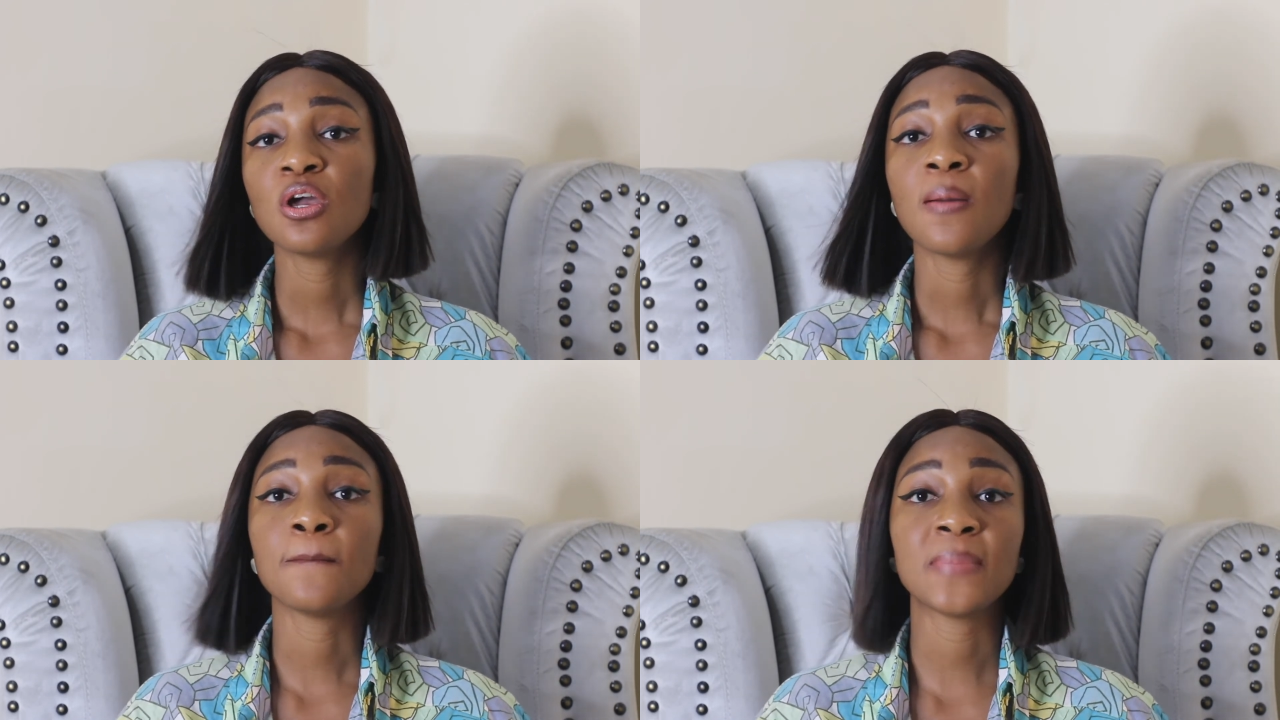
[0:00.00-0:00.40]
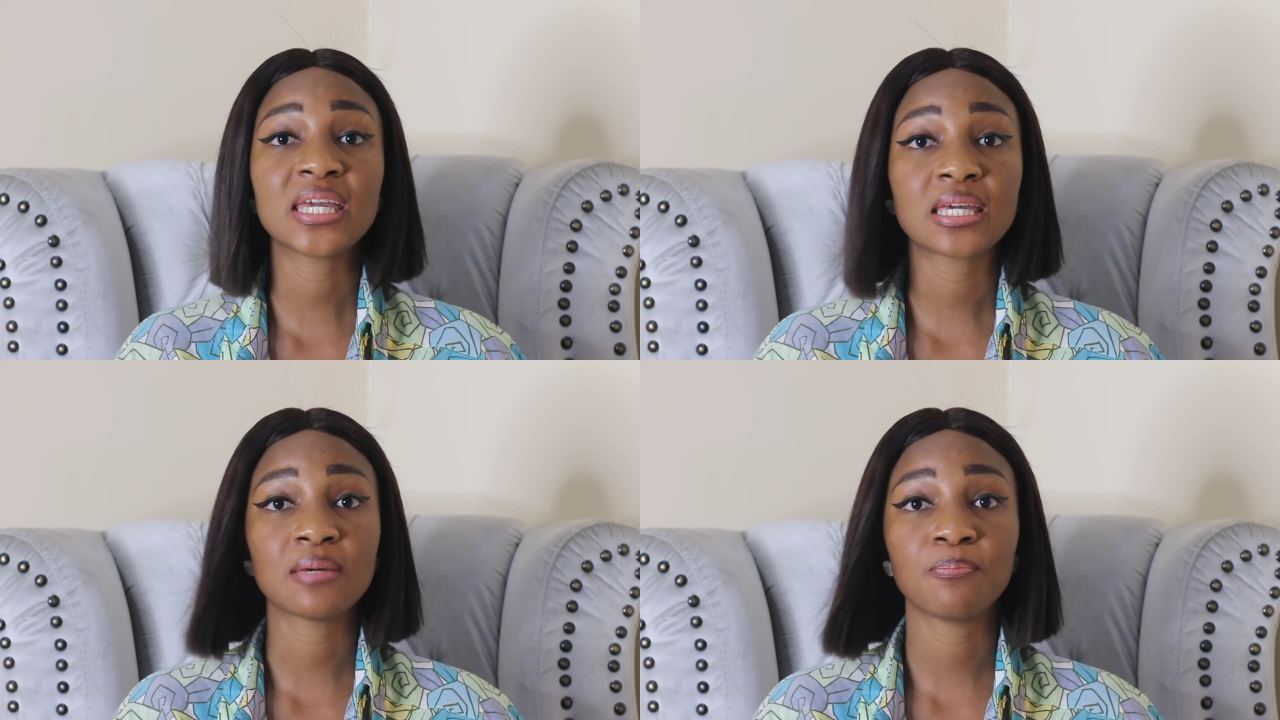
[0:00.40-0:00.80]

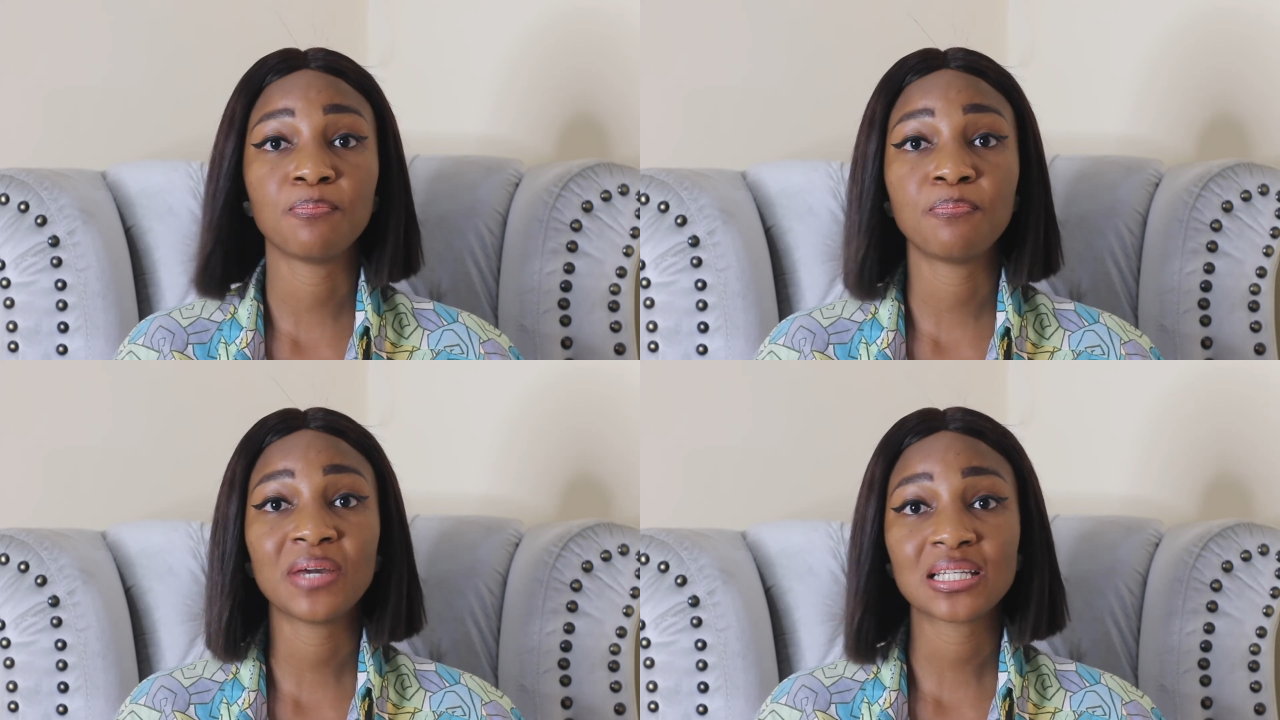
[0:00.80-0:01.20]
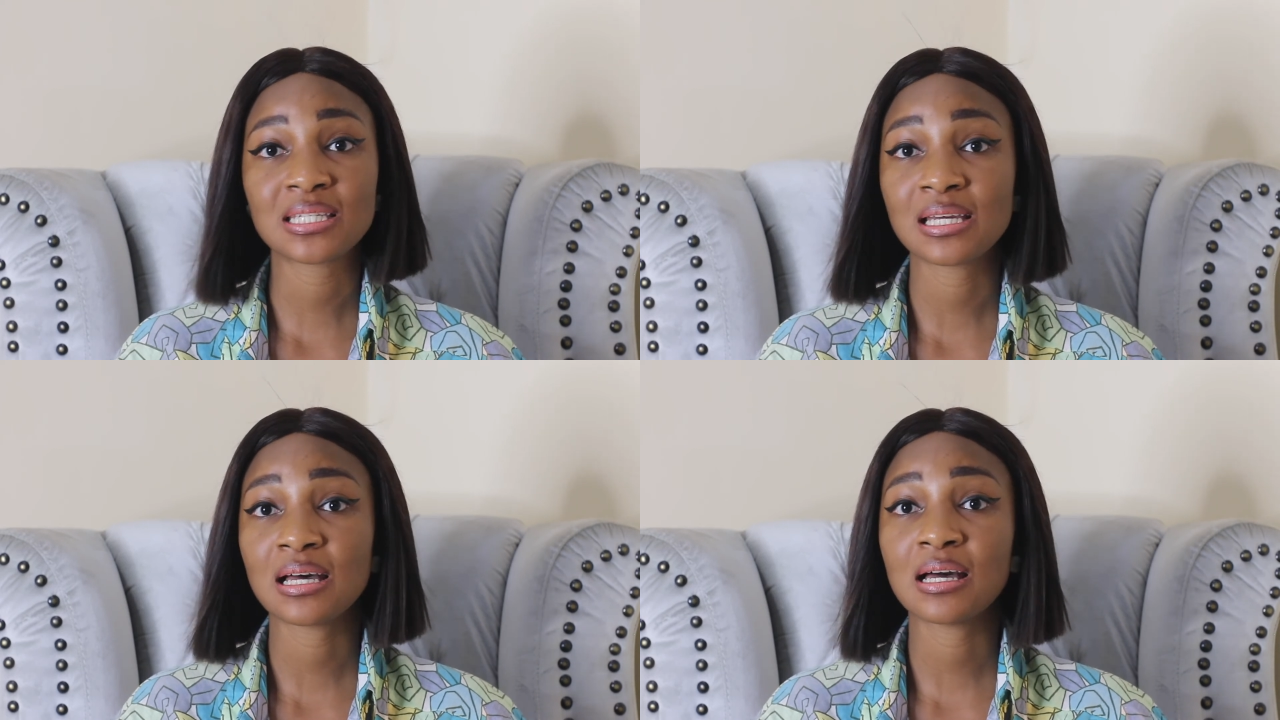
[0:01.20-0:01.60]
make a
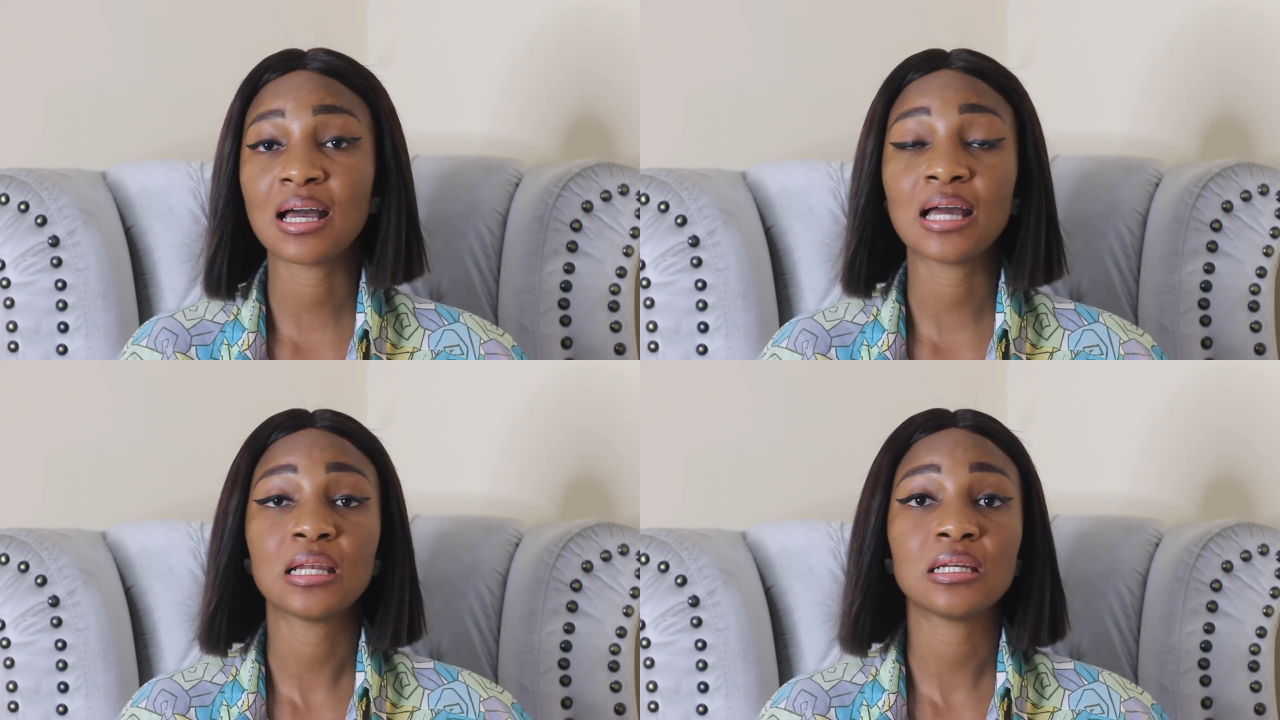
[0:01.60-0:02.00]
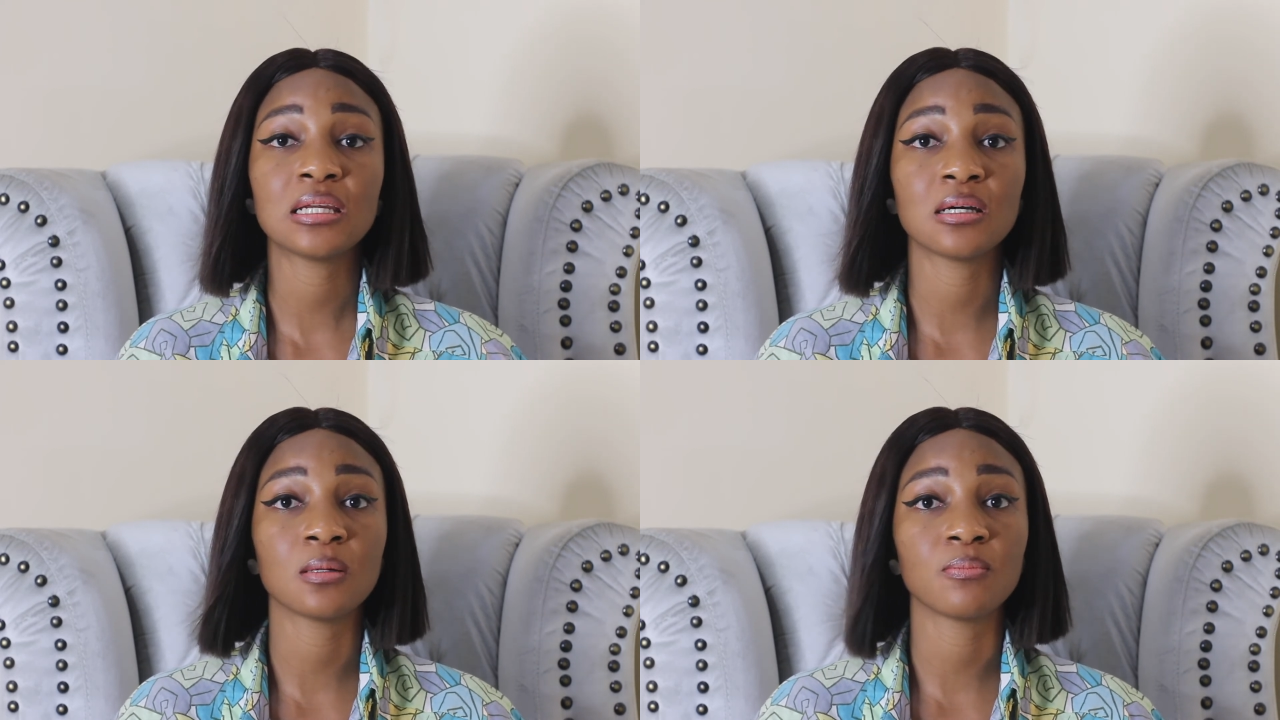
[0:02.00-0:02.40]
better
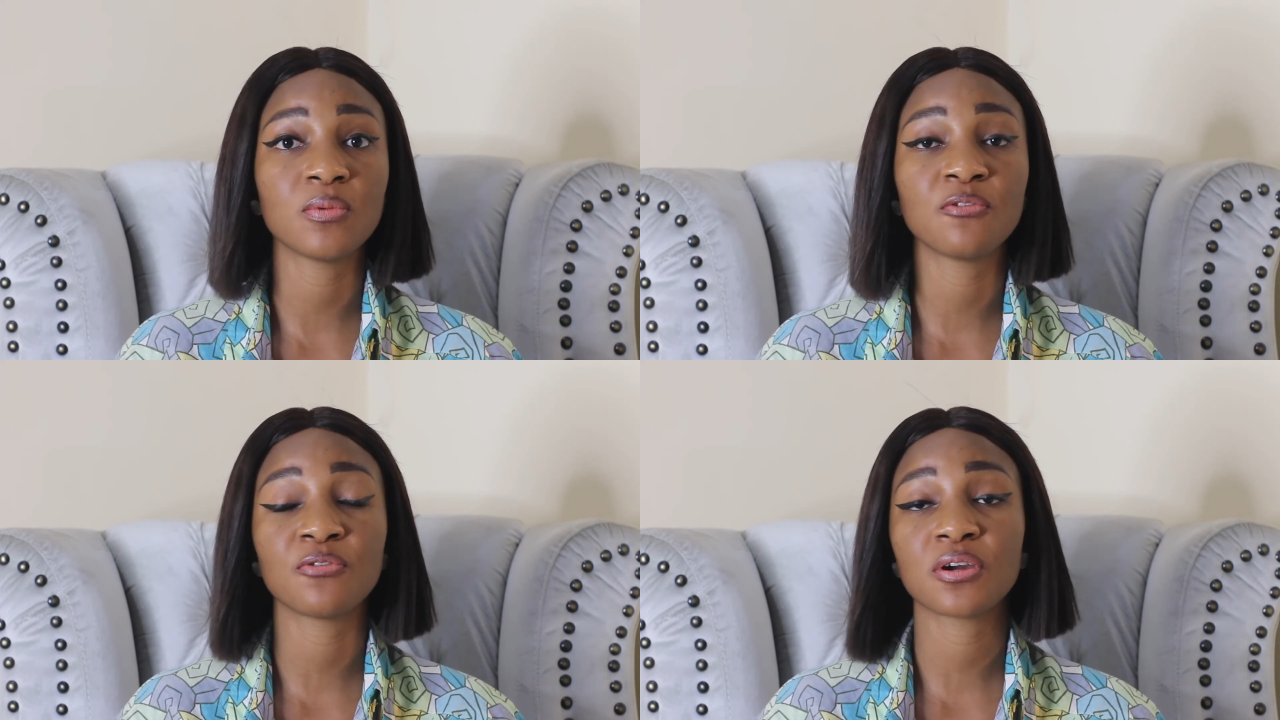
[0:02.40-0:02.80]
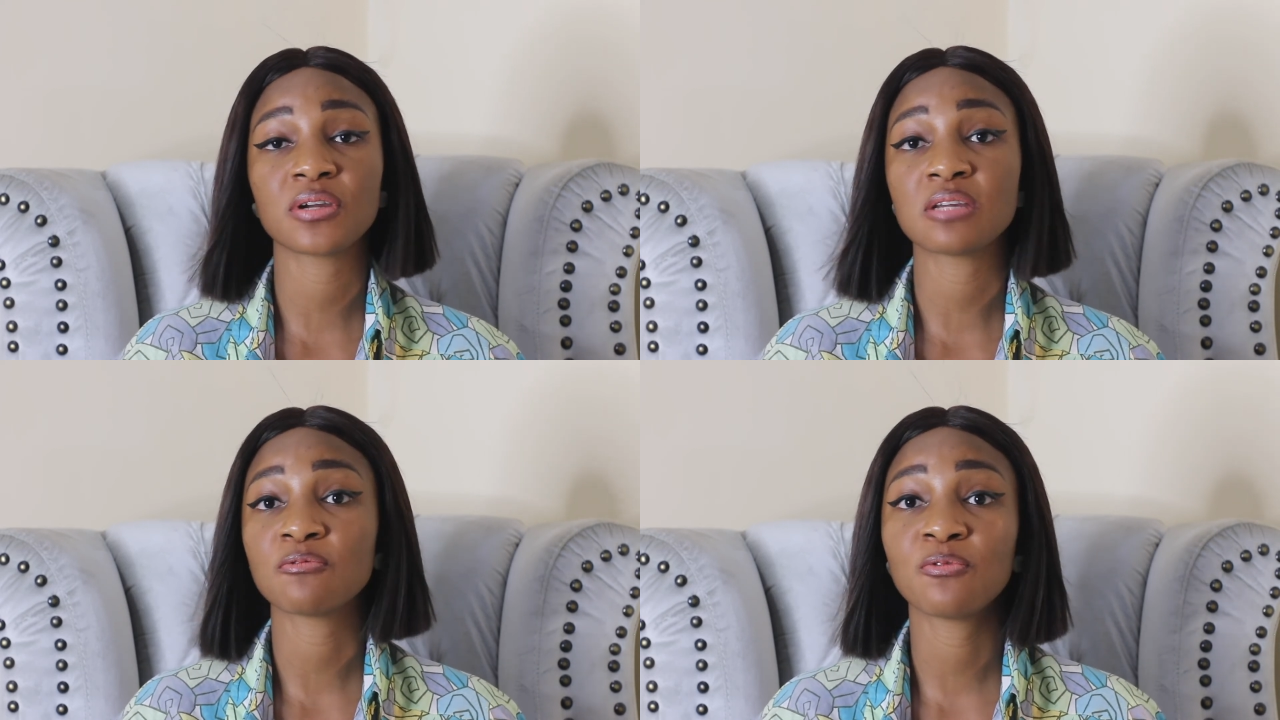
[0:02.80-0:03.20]
and a
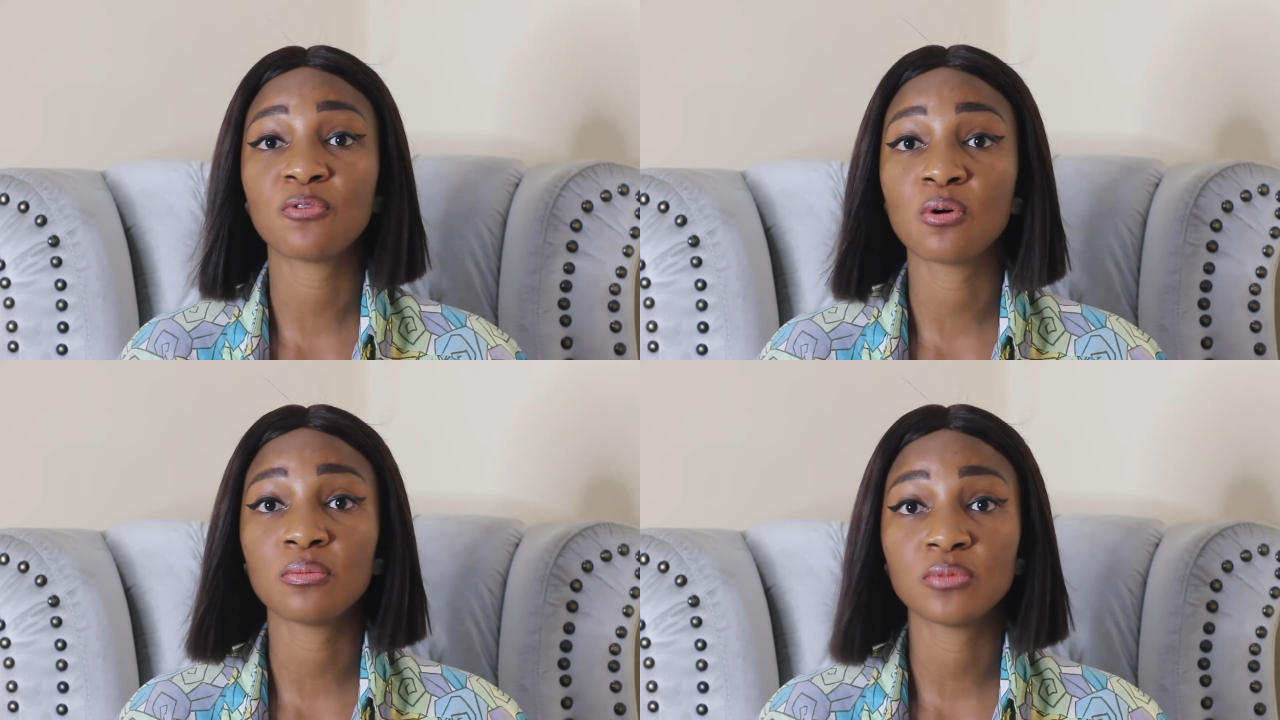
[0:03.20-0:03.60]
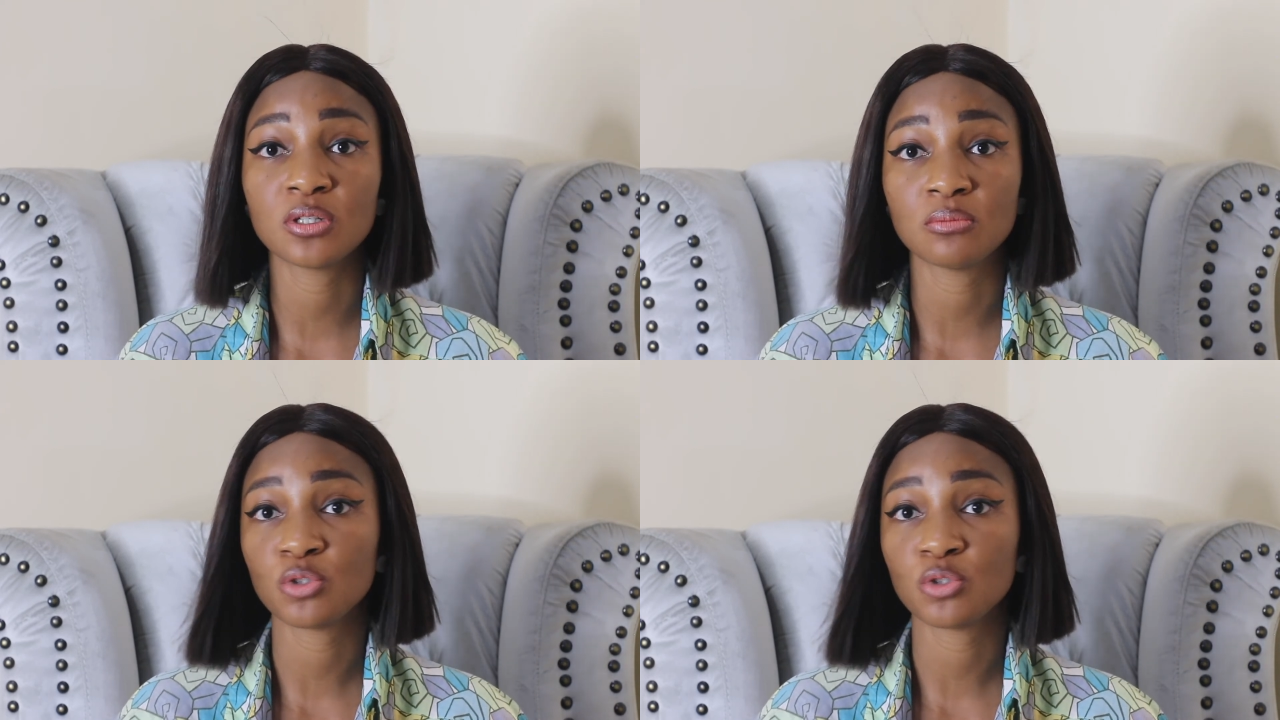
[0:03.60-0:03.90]
very informed